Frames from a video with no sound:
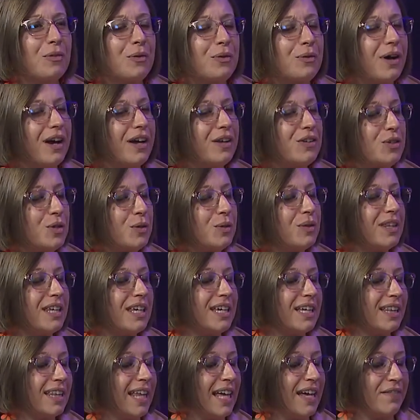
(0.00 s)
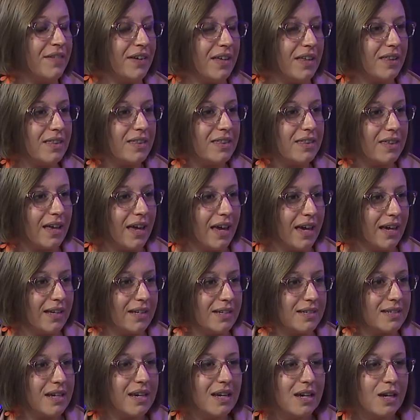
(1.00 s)
through uh, June the 11th.
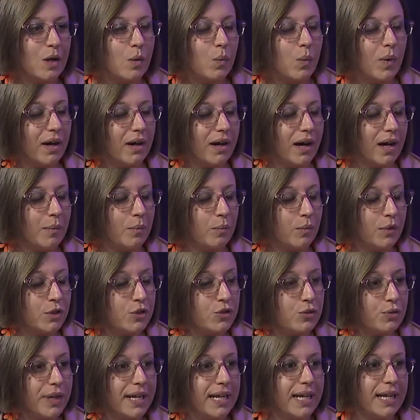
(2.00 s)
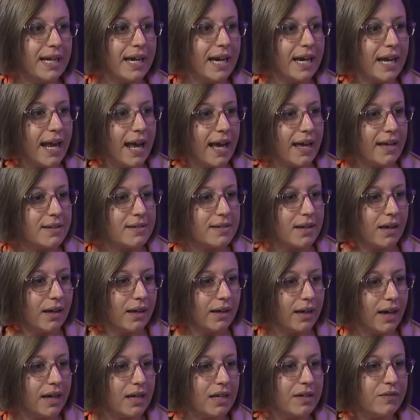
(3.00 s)
And we're um, we're treating it as a
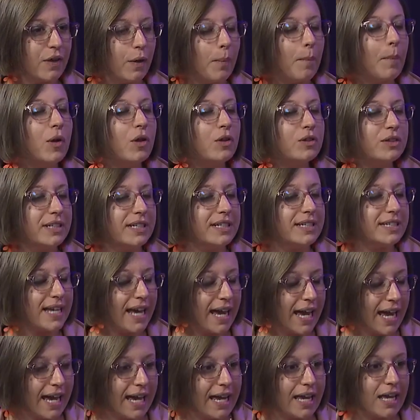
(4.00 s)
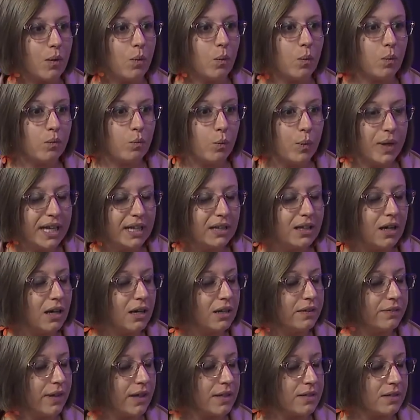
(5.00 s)
kind of a multi-day, week-long
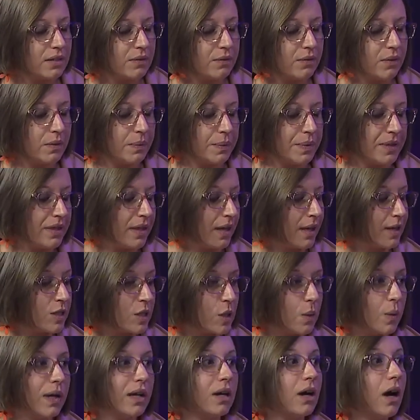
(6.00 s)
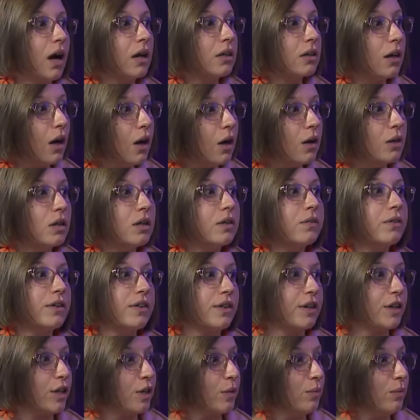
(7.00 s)
festival festival with things going on all over
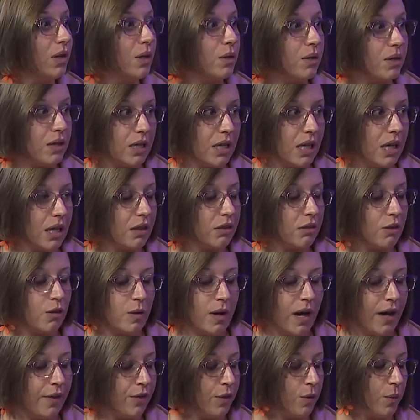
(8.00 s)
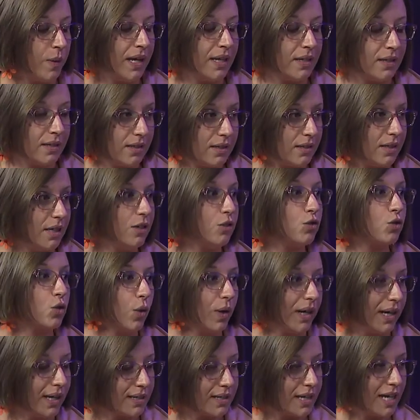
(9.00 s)
the community throughout the week to
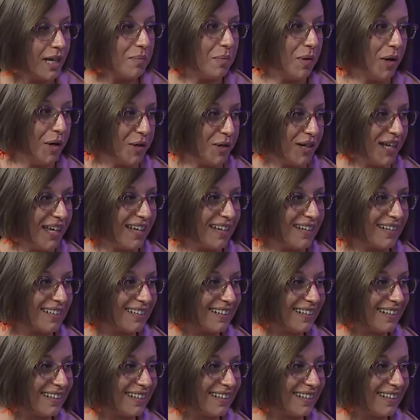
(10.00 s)
enjoy and take part in.